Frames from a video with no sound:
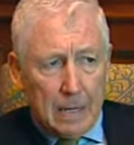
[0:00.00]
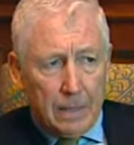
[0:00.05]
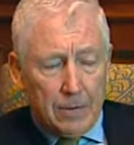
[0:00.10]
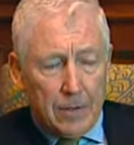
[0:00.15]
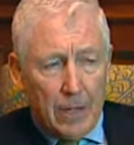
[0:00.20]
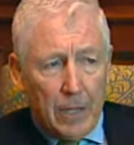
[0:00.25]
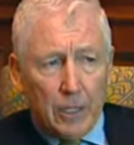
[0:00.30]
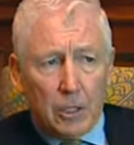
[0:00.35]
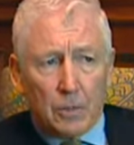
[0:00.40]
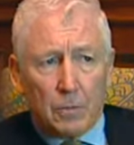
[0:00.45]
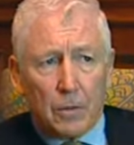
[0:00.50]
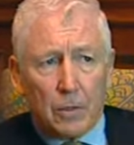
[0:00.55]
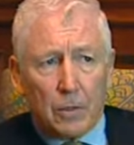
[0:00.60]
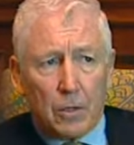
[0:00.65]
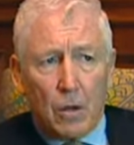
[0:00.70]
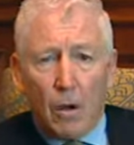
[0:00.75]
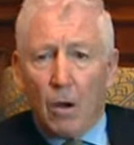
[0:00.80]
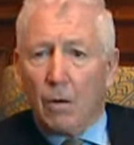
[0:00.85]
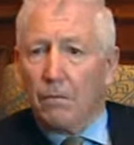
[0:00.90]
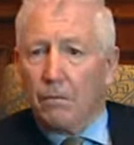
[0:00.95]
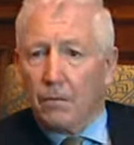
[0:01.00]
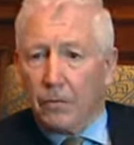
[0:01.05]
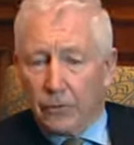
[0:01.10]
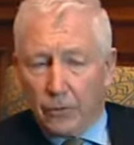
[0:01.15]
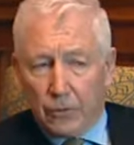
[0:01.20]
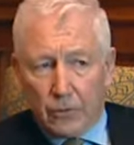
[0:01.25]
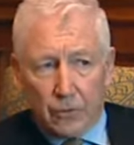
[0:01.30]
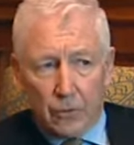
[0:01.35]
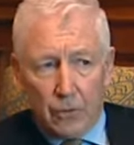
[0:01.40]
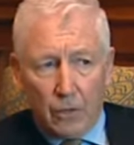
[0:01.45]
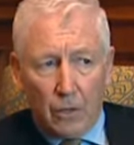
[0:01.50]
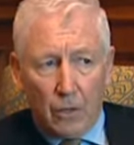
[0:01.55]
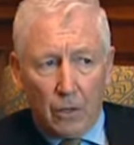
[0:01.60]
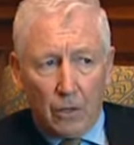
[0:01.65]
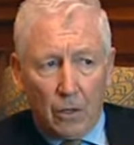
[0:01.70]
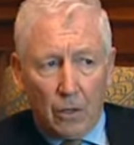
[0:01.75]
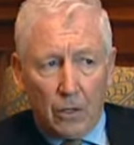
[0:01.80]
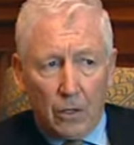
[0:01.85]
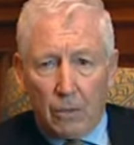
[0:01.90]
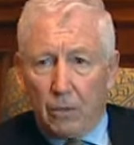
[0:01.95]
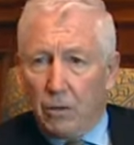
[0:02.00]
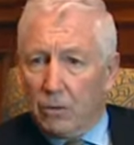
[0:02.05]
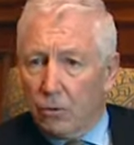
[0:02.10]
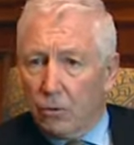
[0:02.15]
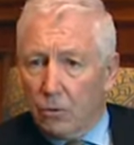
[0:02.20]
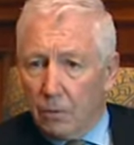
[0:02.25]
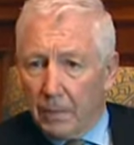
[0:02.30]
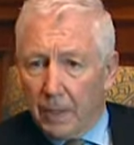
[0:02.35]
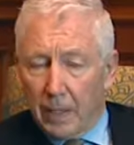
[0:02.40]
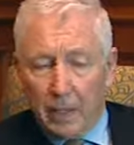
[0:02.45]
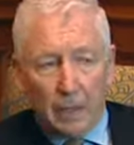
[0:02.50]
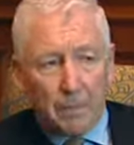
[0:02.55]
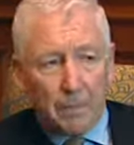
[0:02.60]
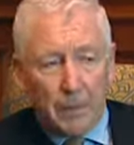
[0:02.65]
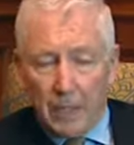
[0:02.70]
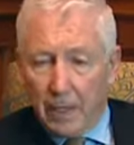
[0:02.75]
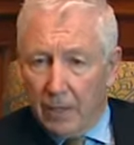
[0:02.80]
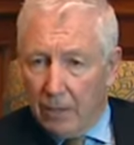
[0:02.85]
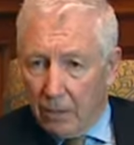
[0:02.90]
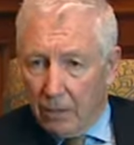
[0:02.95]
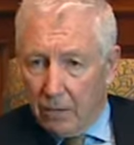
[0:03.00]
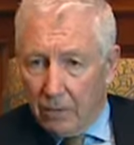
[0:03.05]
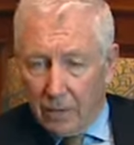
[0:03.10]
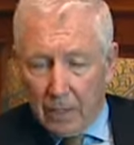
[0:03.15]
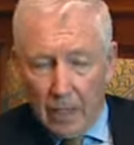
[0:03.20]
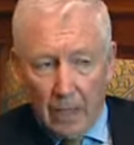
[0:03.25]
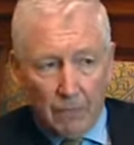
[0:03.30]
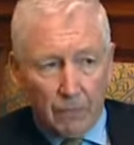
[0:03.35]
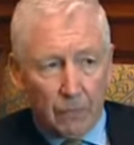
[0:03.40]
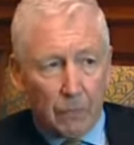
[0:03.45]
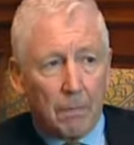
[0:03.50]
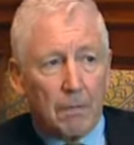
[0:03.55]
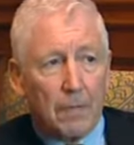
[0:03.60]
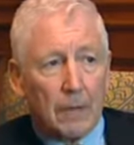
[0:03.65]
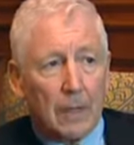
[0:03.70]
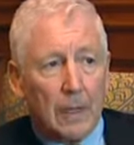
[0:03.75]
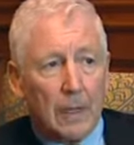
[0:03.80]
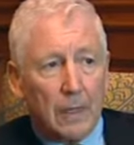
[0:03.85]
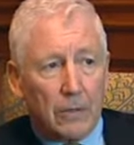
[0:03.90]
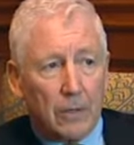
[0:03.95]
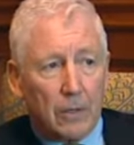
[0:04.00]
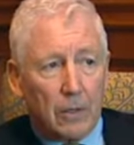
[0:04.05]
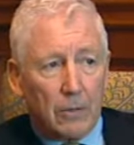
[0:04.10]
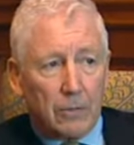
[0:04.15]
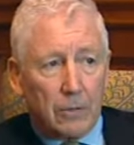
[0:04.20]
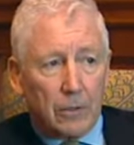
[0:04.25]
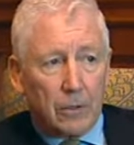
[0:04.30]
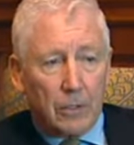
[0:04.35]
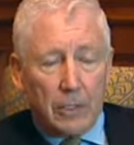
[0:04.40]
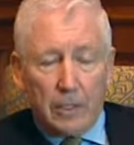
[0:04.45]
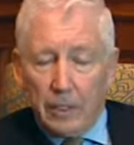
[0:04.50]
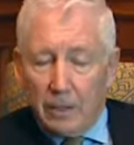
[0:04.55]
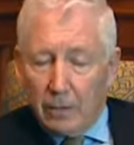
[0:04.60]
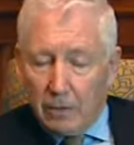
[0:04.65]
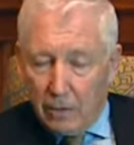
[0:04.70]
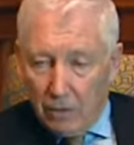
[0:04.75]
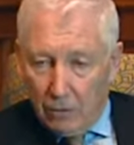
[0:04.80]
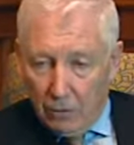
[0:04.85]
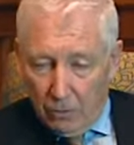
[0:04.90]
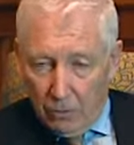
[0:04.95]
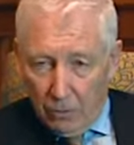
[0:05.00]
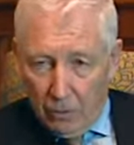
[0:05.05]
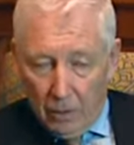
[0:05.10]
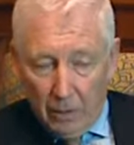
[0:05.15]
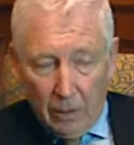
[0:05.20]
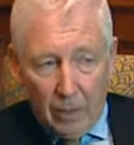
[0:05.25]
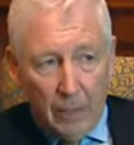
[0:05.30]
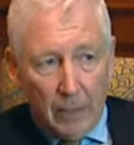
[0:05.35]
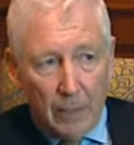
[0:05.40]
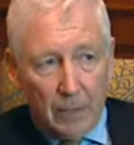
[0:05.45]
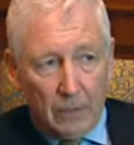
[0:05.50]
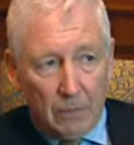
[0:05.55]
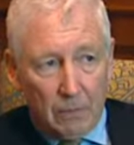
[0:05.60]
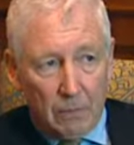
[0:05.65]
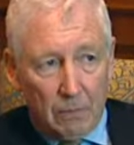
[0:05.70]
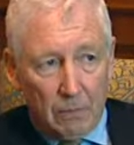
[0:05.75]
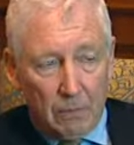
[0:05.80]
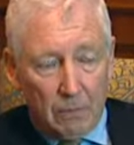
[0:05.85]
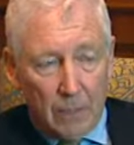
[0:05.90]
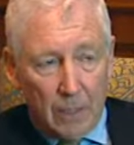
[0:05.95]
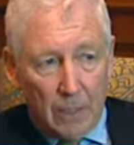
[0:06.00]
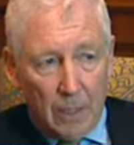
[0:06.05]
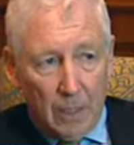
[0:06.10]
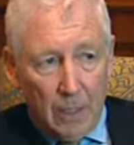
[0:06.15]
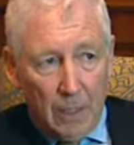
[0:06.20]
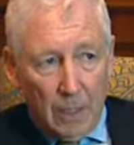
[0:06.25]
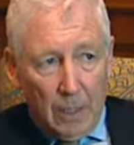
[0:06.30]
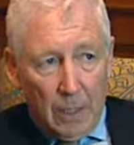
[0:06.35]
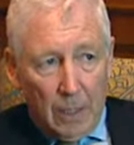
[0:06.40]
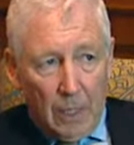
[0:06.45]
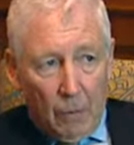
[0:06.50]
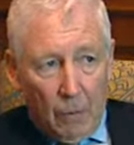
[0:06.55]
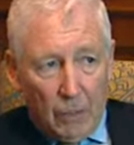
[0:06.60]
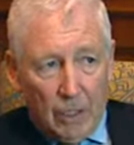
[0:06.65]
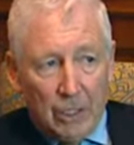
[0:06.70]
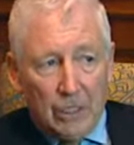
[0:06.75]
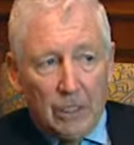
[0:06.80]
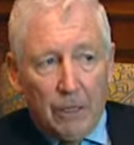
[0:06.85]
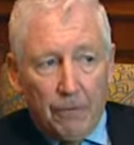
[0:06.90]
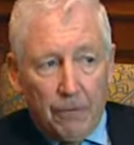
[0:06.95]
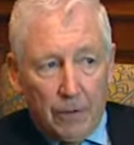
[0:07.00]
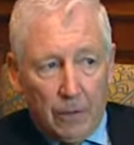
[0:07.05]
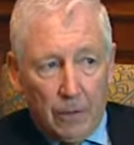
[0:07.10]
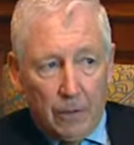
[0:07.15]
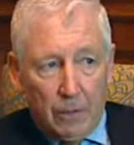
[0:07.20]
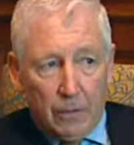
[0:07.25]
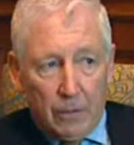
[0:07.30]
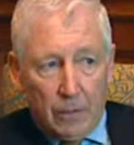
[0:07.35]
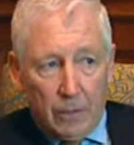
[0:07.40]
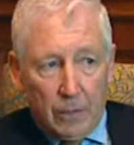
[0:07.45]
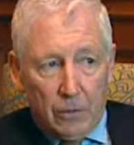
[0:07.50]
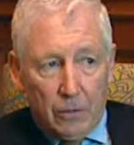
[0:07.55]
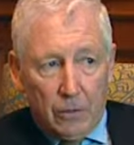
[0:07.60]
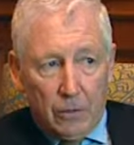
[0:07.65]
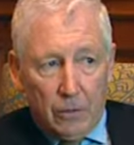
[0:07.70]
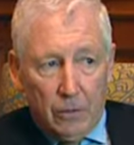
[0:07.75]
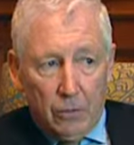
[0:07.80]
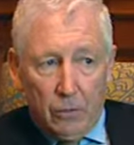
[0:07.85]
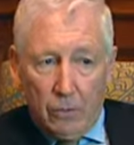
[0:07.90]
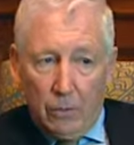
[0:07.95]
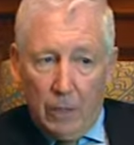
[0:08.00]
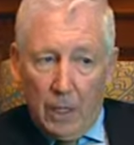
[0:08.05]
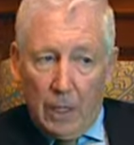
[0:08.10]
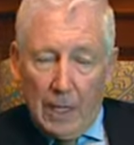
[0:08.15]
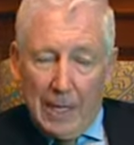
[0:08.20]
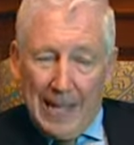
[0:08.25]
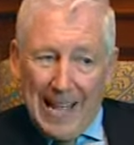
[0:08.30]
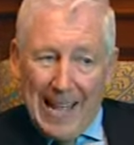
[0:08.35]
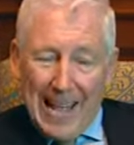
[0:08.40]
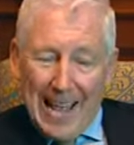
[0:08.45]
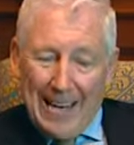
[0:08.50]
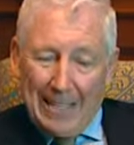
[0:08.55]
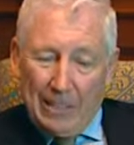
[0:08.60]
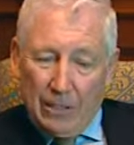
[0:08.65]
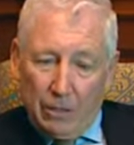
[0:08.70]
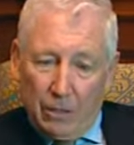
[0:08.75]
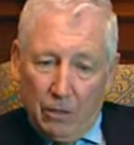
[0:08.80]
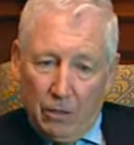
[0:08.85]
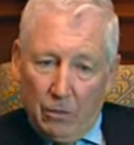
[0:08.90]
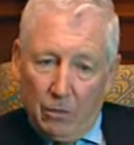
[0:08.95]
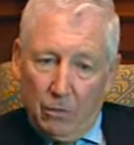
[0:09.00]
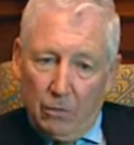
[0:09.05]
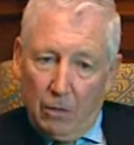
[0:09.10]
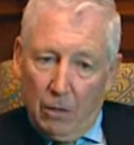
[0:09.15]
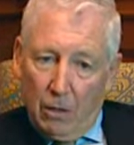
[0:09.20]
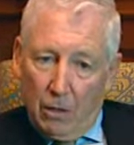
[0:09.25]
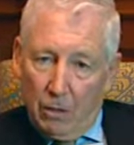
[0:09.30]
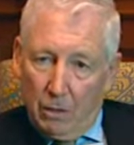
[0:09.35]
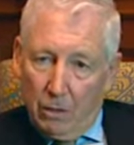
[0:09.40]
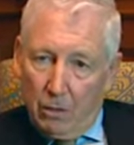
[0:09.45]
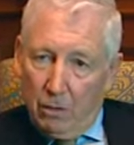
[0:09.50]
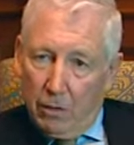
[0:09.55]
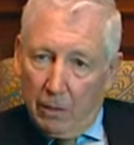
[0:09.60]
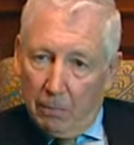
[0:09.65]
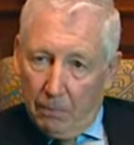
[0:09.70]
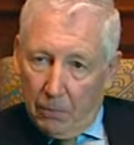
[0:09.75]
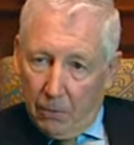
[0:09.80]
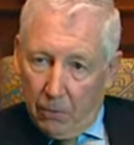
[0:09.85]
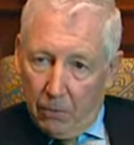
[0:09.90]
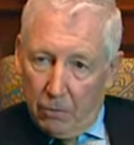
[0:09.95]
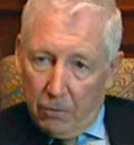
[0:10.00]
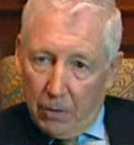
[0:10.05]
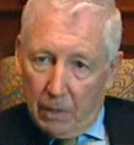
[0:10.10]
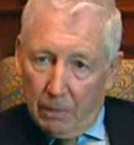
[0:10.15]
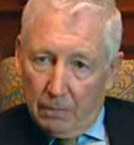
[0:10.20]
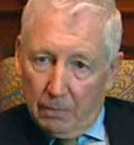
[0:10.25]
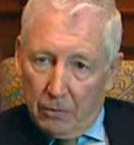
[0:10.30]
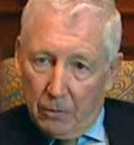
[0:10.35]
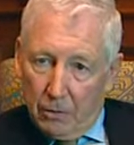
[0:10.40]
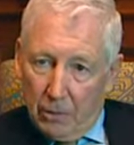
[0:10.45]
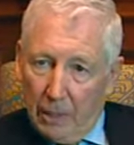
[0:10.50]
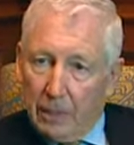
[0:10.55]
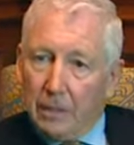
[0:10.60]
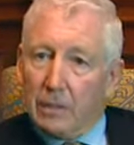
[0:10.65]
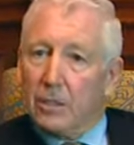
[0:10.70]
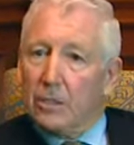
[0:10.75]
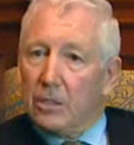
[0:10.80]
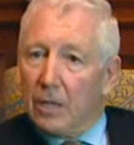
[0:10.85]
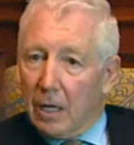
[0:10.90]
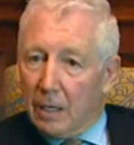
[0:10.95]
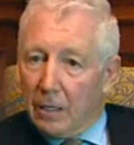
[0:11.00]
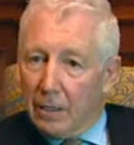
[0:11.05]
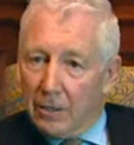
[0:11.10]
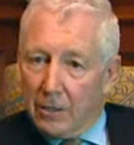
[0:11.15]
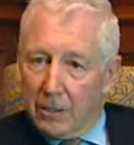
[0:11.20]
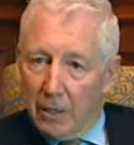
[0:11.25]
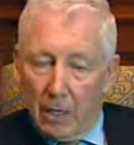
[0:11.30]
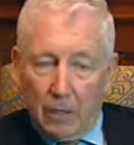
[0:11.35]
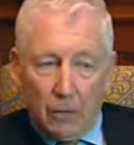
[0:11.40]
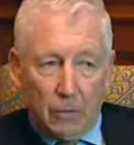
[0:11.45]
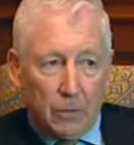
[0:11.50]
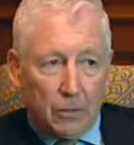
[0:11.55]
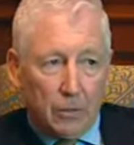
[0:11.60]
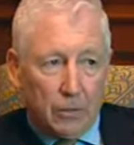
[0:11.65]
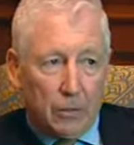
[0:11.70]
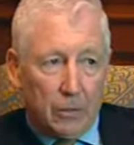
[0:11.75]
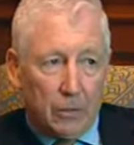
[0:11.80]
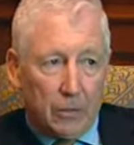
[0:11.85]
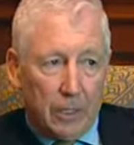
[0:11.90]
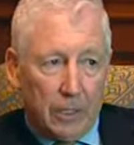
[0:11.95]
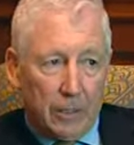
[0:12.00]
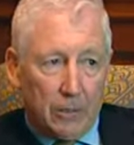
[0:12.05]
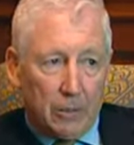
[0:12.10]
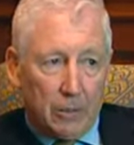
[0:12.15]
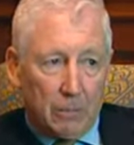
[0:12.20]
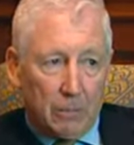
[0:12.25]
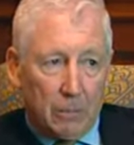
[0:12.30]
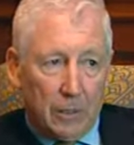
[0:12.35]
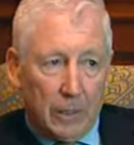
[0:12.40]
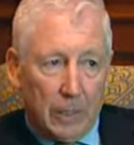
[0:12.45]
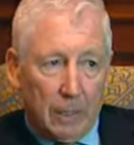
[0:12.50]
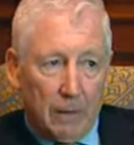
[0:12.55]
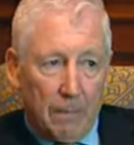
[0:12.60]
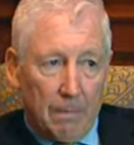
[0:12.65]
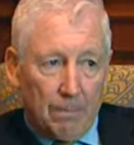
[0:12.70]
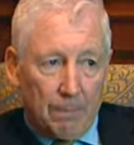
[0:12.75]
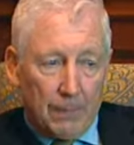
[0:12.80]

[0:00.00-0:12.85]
diaspora conferences, uh, you know, are two a penny. Many countries have them. They're they're easy to organise, and uh, what's difficult is to execute ongoing programs. So that's the challenge now: is to take some real